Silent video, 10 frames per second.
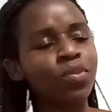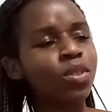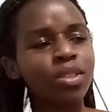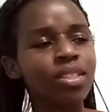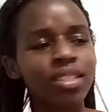
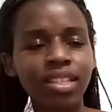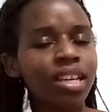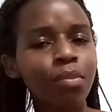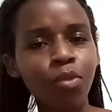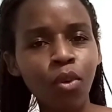You didn't say
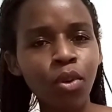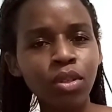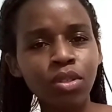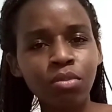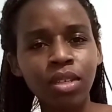a boy
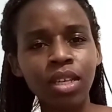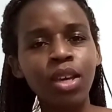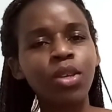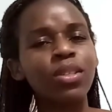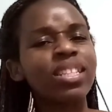to me.
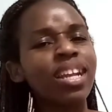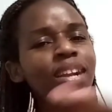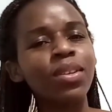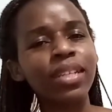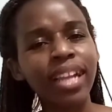You said I
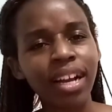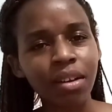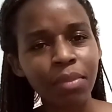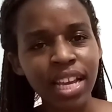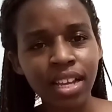look like a
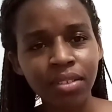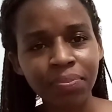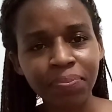man.